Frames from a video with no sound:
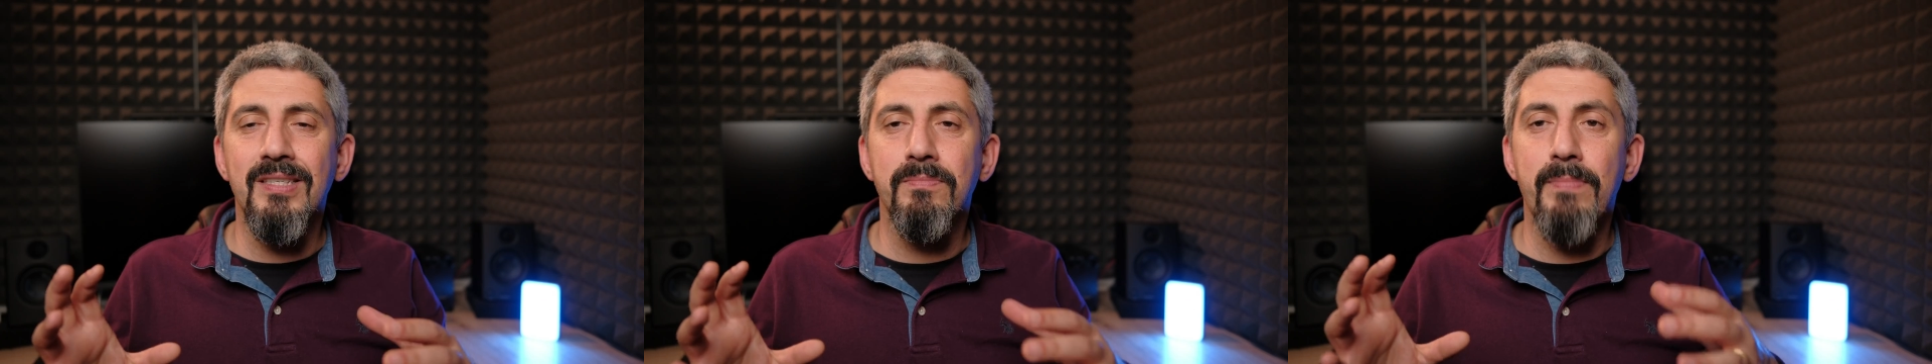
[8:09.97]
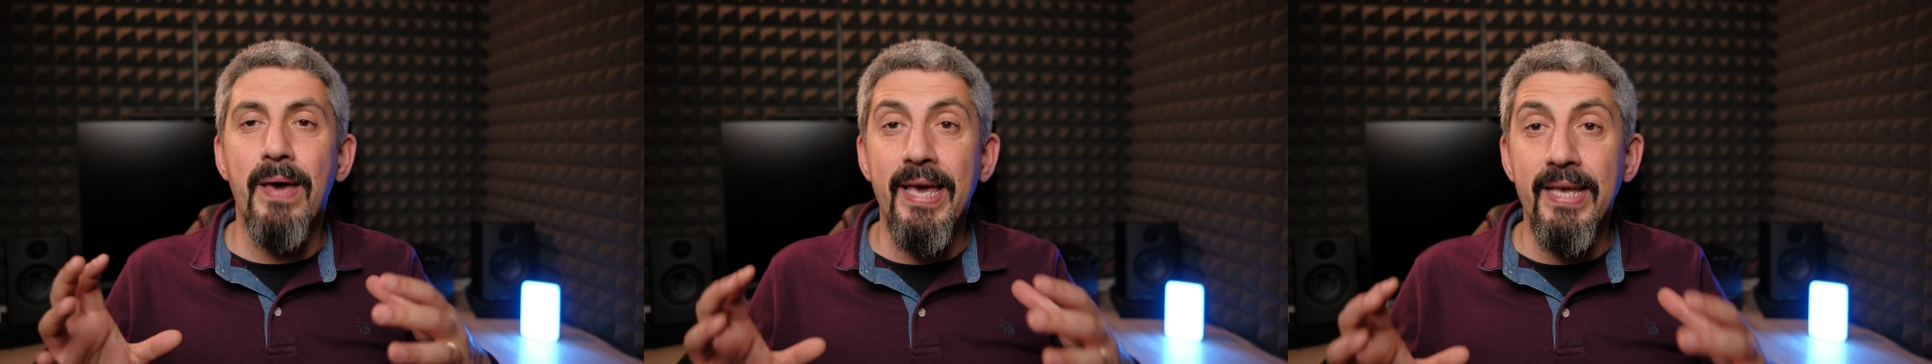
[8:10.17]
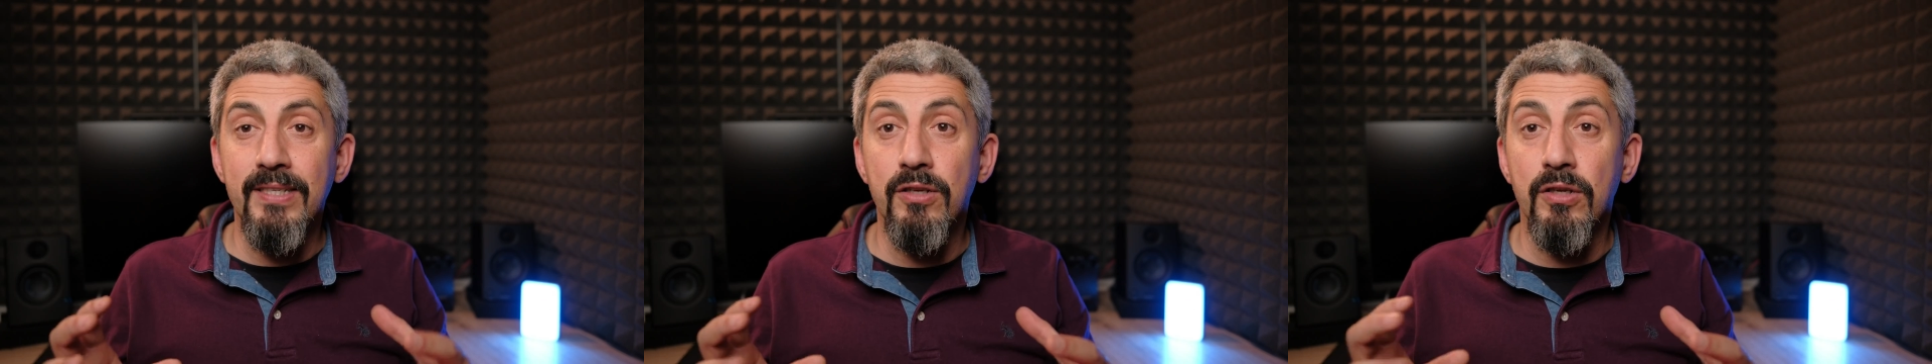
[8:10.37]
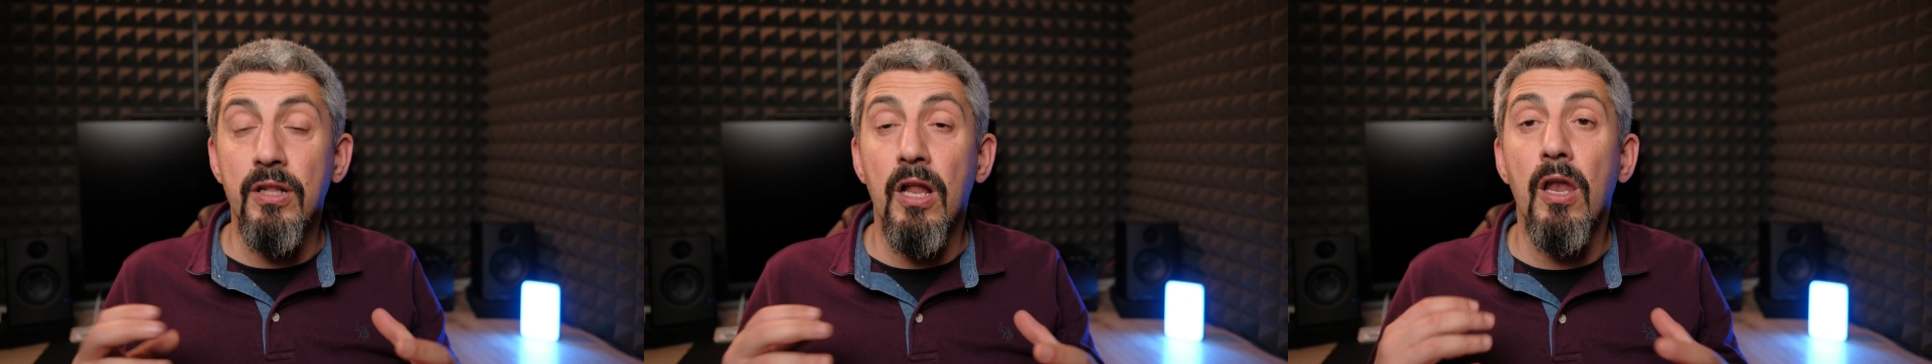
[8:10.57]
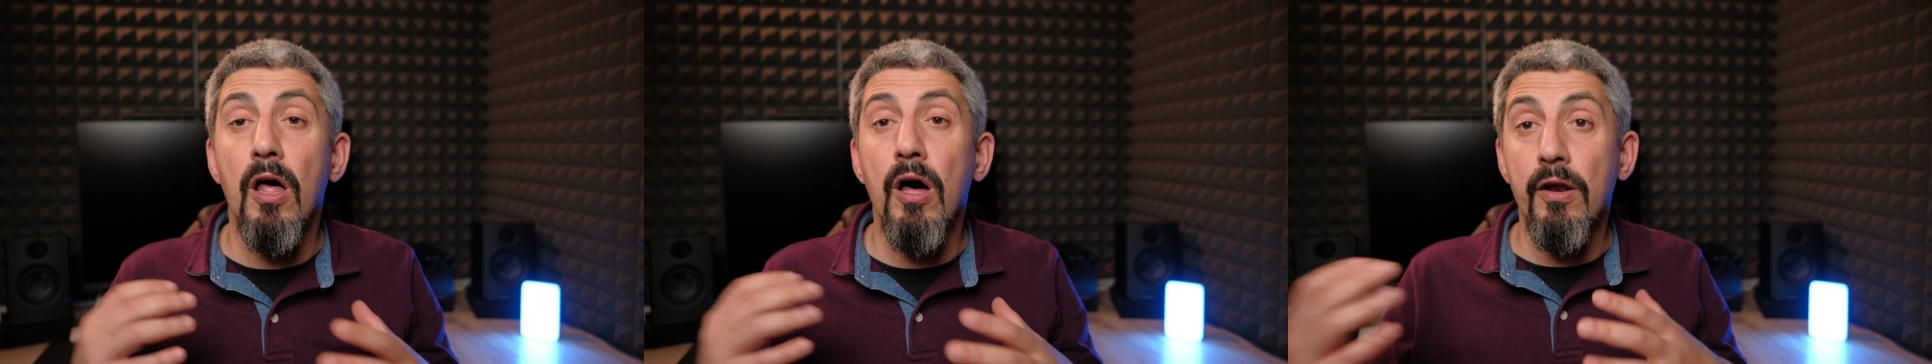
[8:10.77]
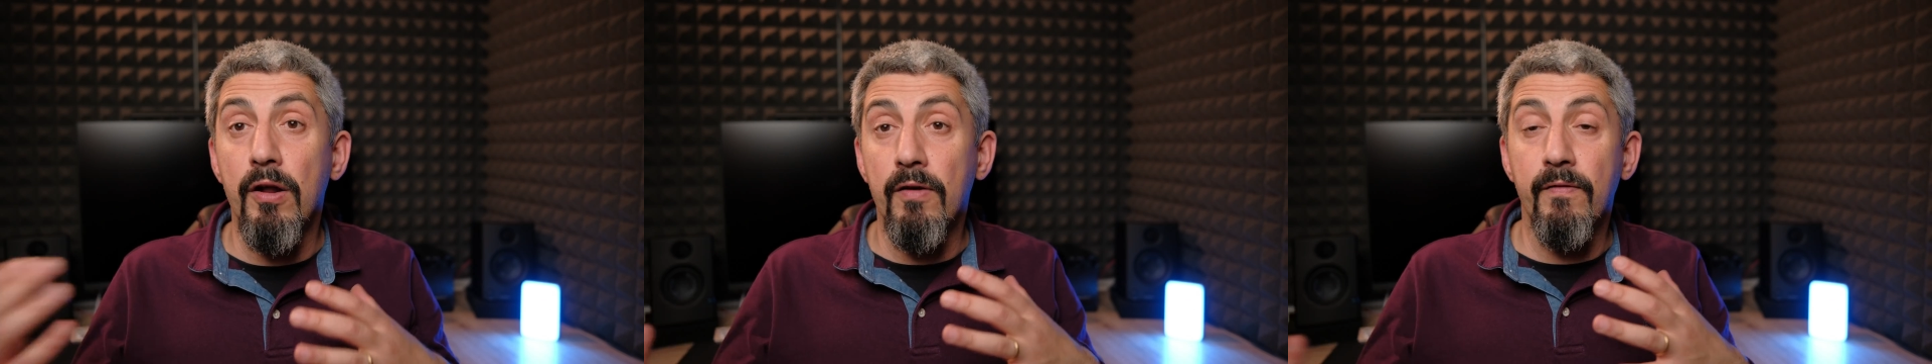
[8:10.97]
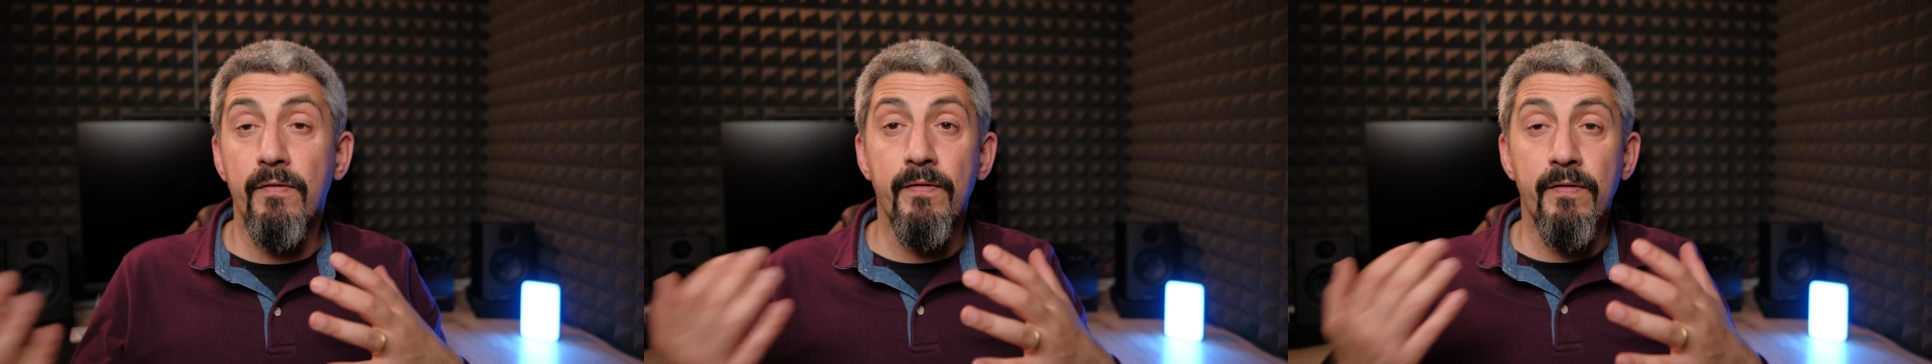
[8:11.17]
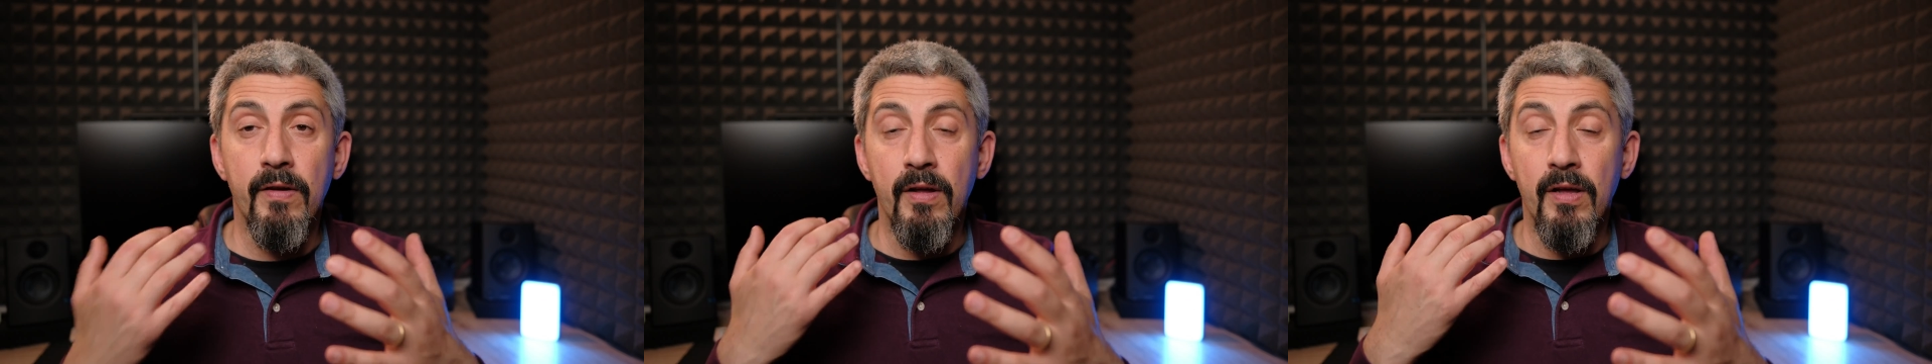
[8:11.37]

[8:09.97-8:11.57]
based on a lot of